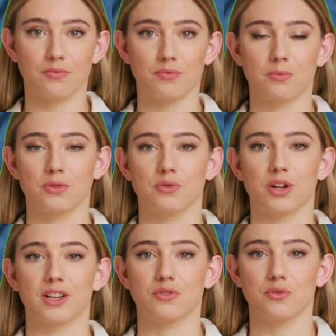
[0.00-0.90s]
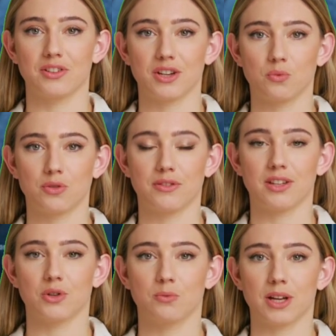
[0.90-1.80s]
Familiarize yourself with
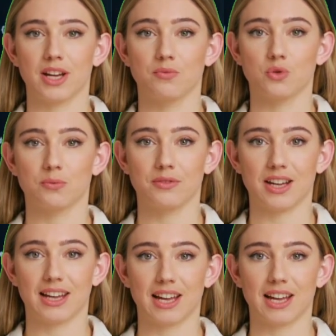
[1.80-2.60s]
cloud platforms like